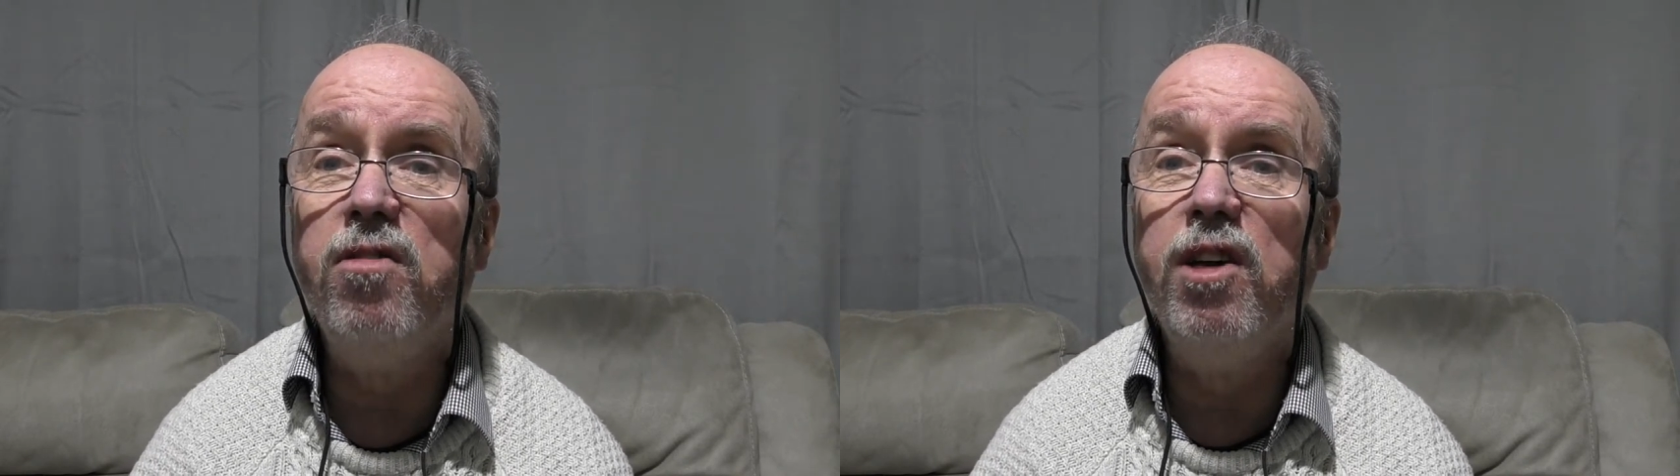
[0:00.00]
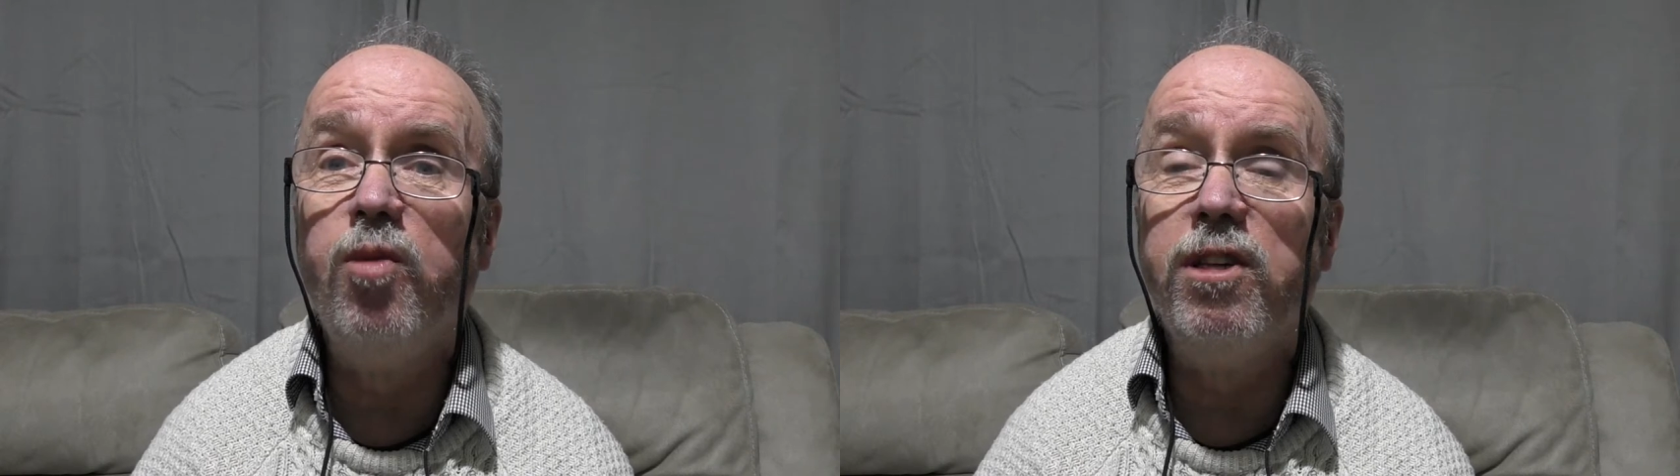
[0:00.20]

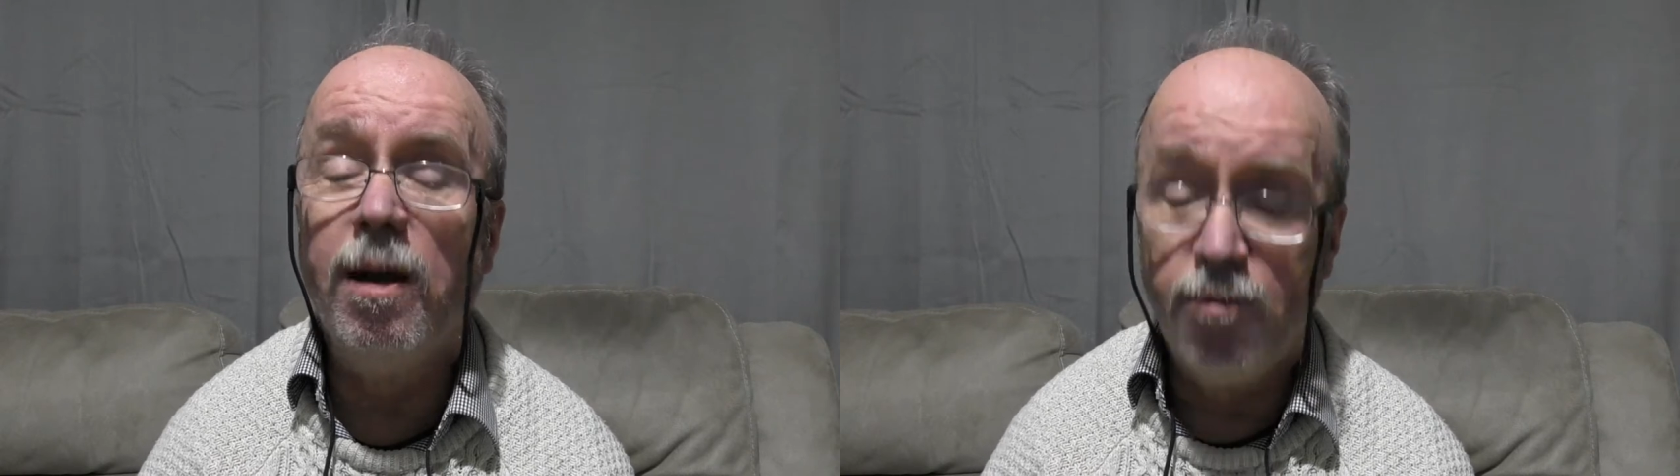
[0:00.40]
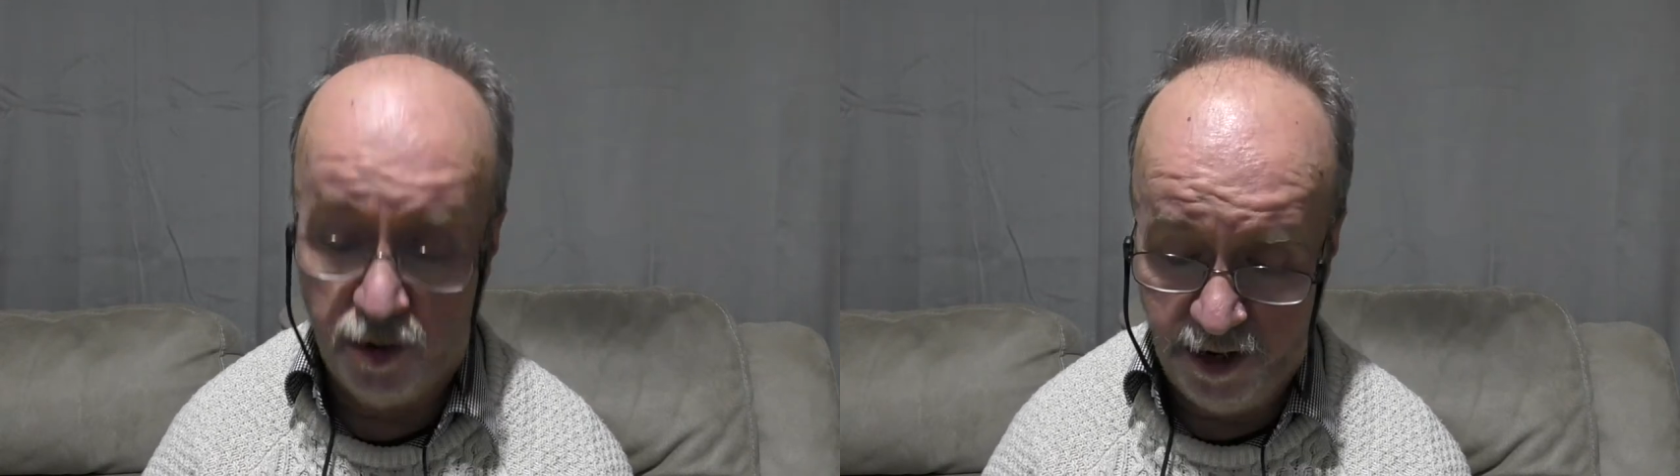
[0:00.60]
it was
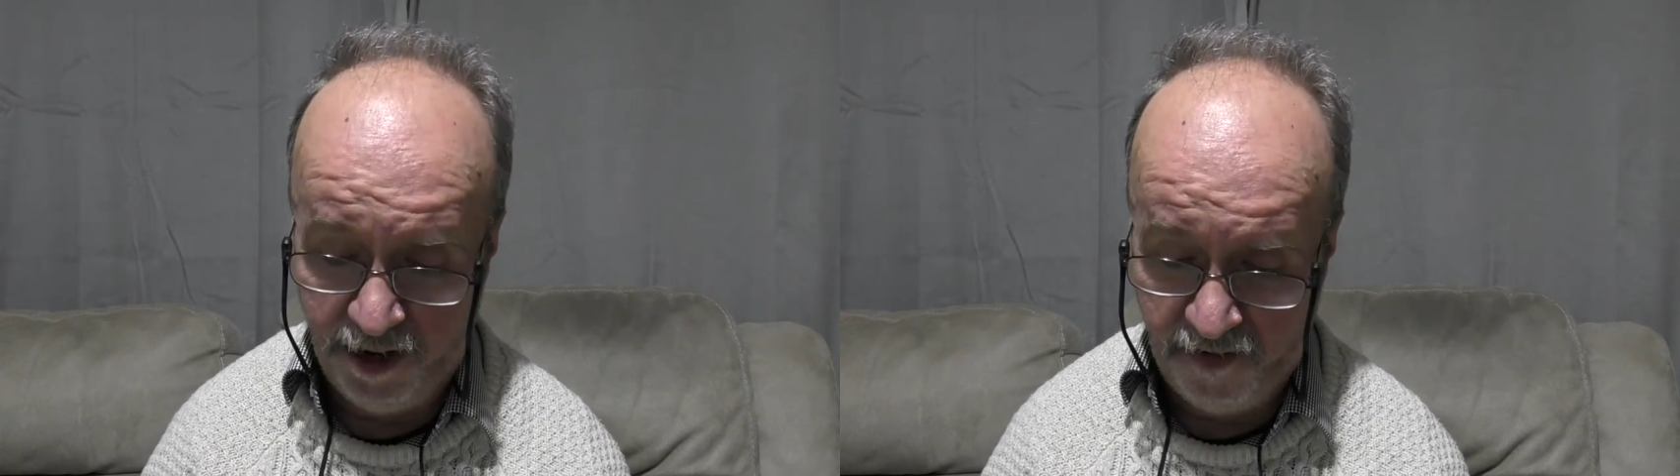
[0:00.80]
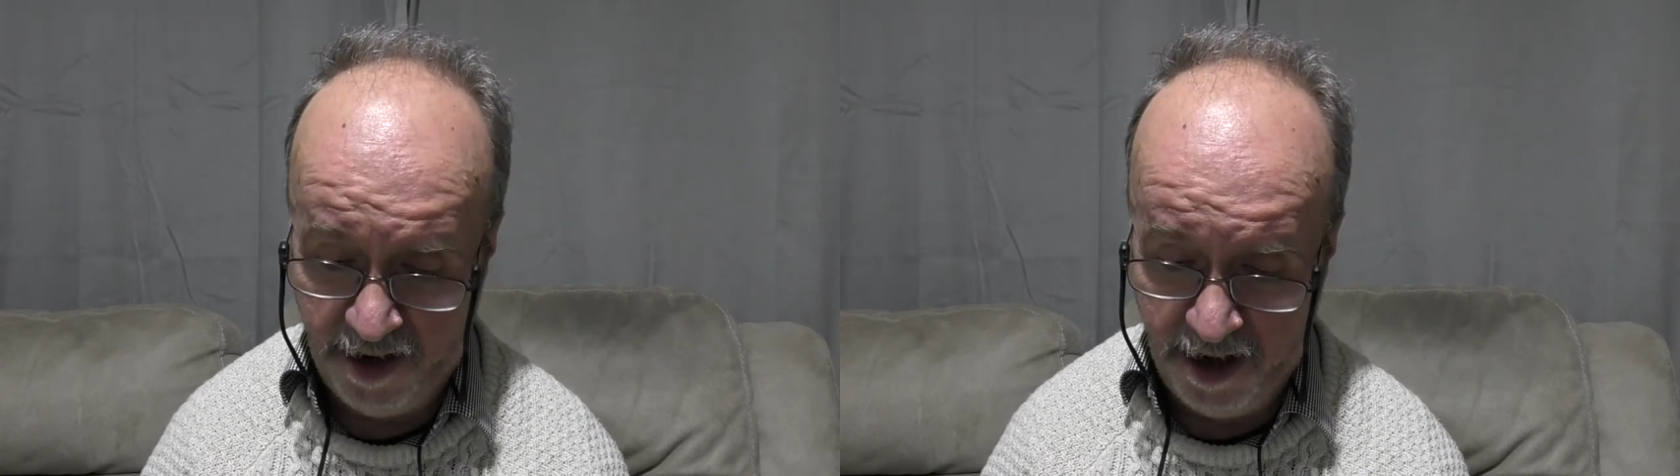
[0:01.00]

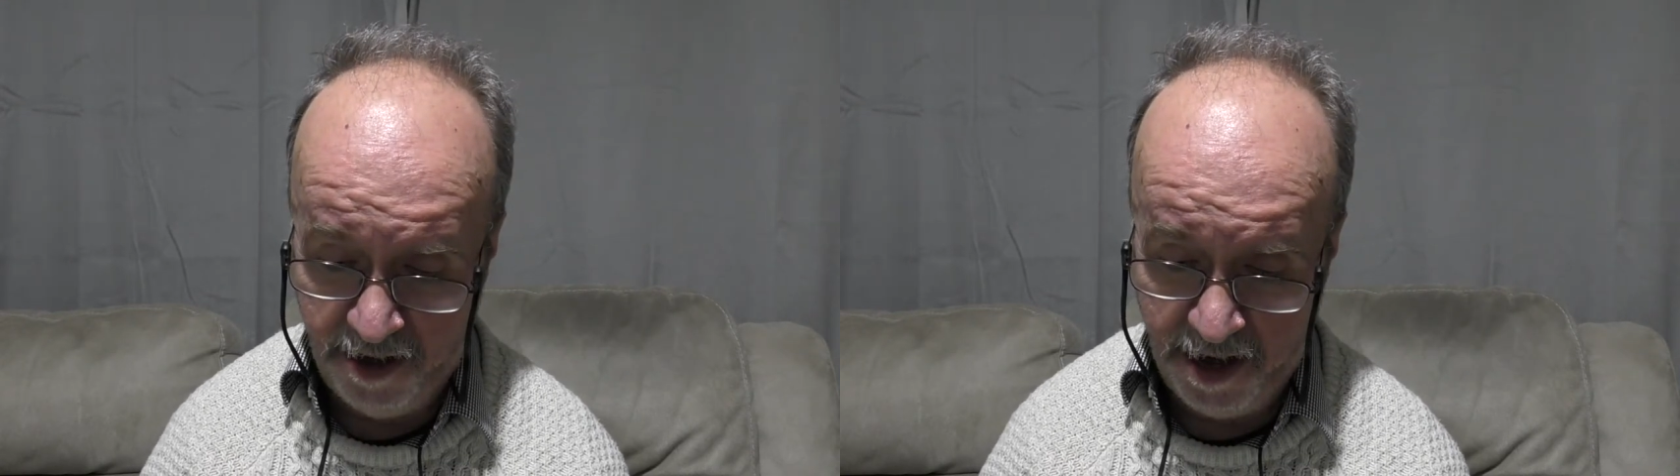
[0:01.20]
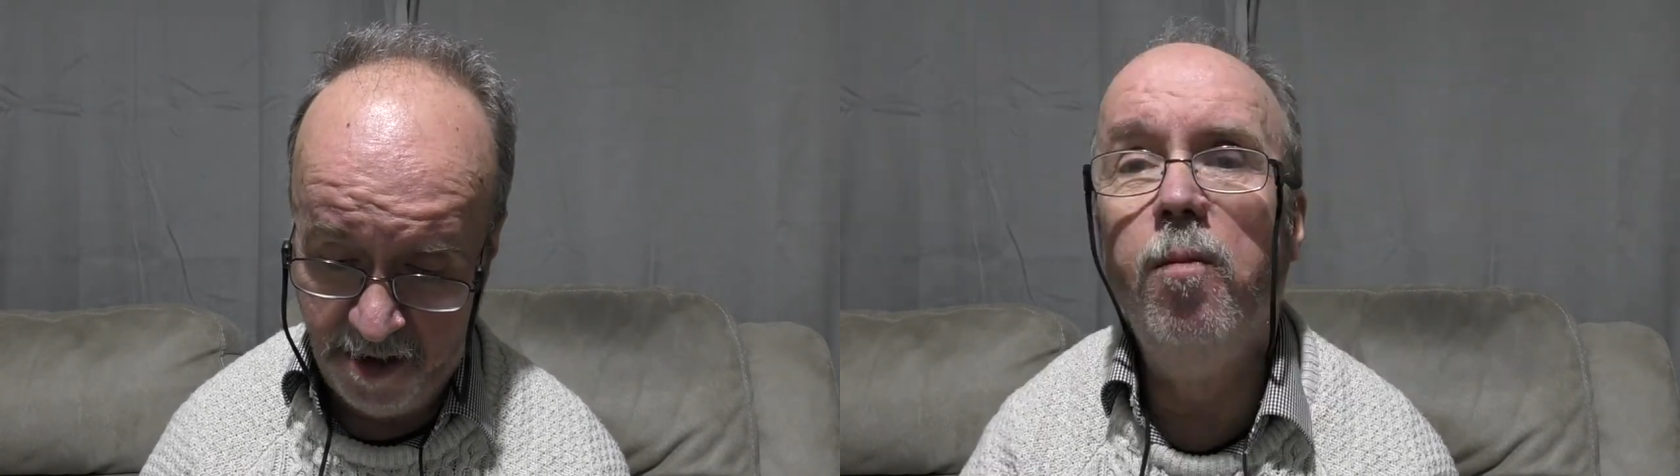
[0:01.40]
absolutely fine, yeah?